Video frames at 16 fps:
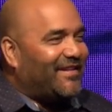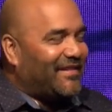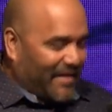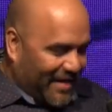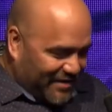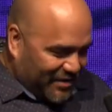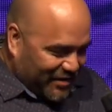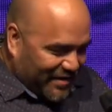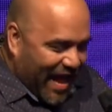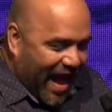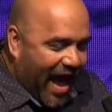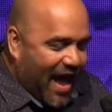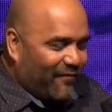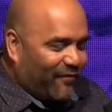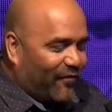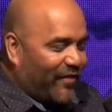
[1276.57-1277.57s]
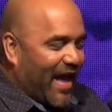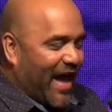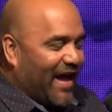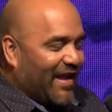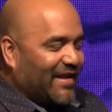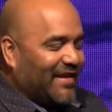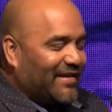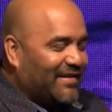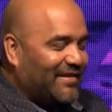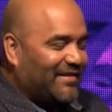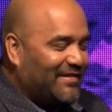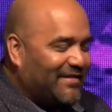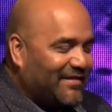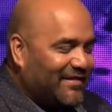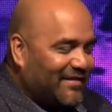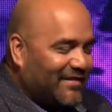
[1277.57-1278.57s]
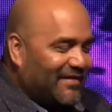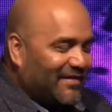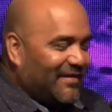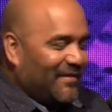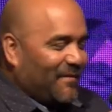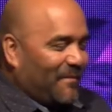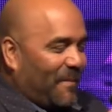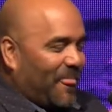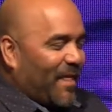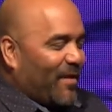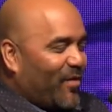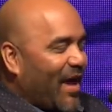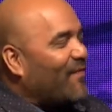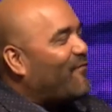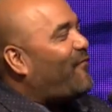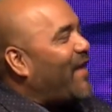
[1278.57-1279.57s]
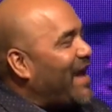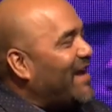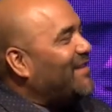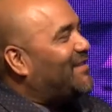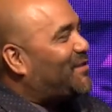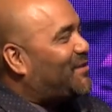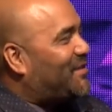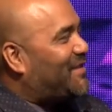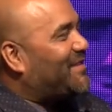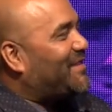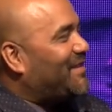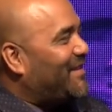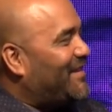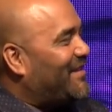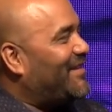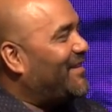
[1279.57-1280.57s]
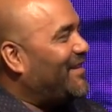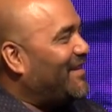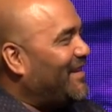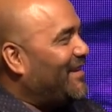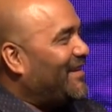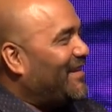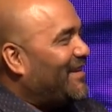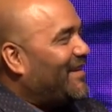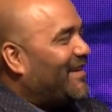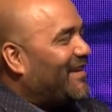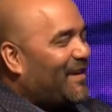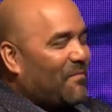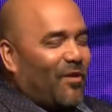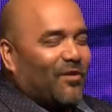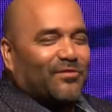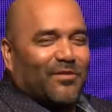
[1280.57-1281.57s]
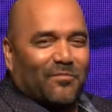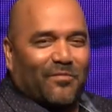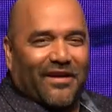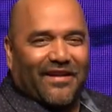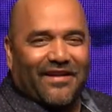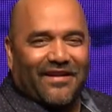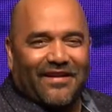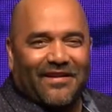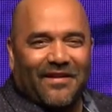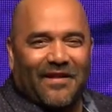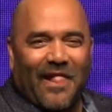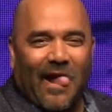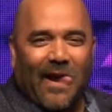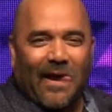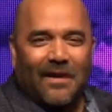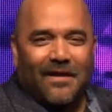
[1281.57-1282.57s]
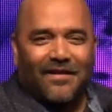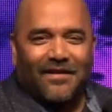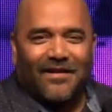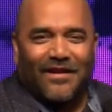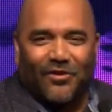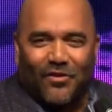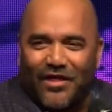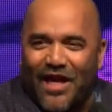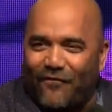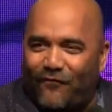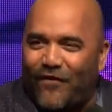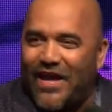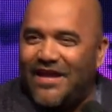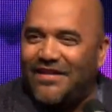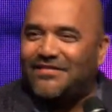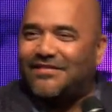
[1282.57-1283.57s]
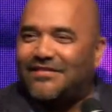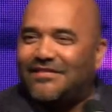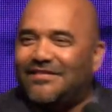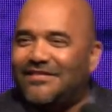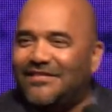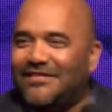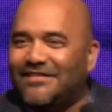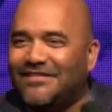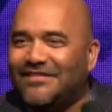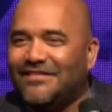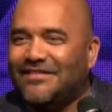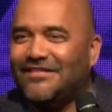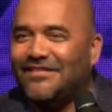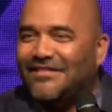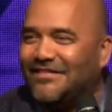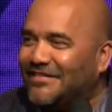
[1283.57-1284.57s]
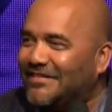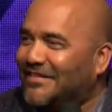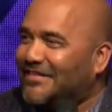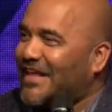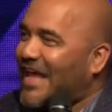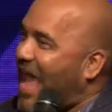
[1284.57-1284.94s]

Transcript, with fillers: They just have that, that face. Come on, somebody. You know that face? They